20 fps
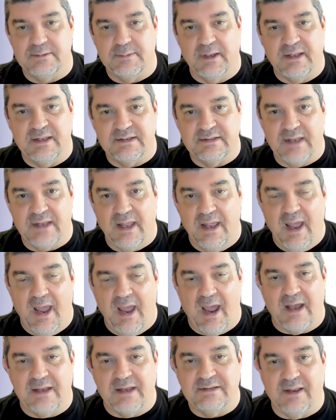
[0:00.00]
Because
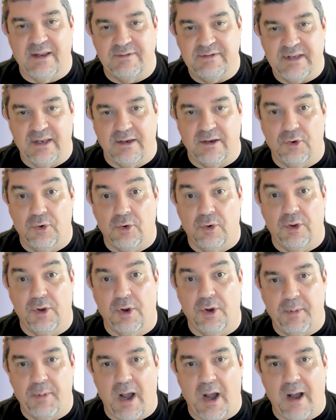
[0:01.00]
as I've said in
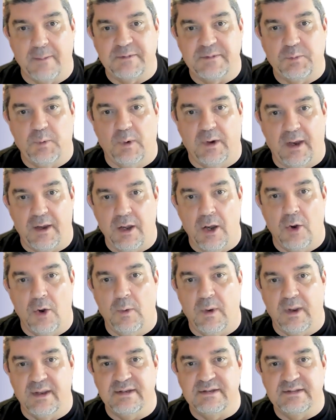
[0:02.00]
earlier pops, what I know
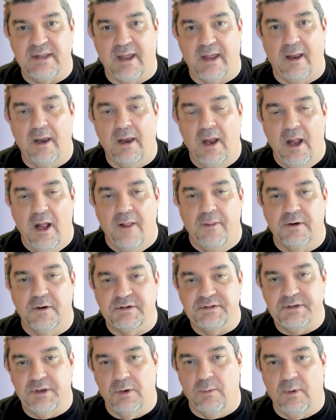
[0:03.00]
is that
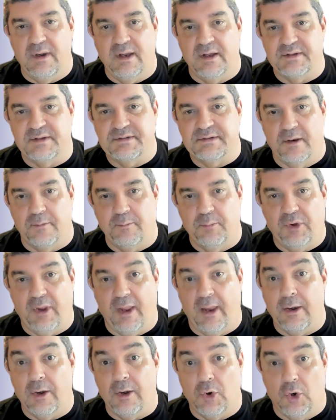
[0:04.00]
there's no one else on
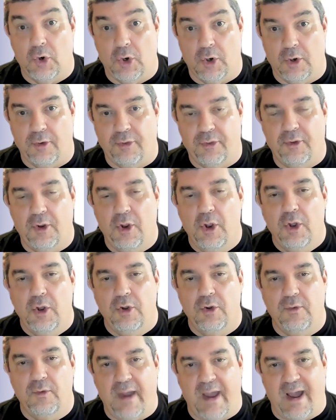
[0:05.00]
planet Earth
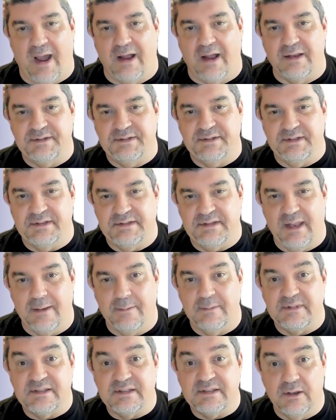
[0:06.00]
who has the
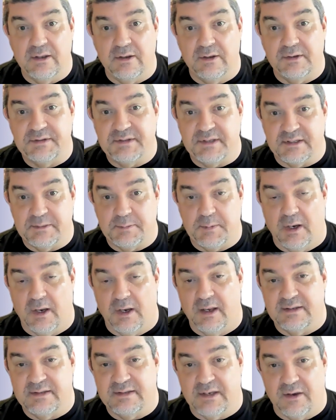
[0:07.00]
same skills,
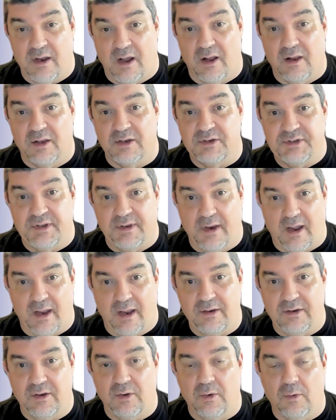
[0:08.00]
experience, and knowledge that I
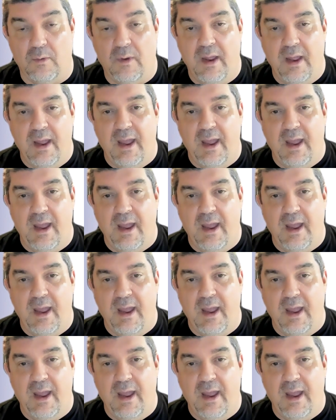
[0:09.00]
do.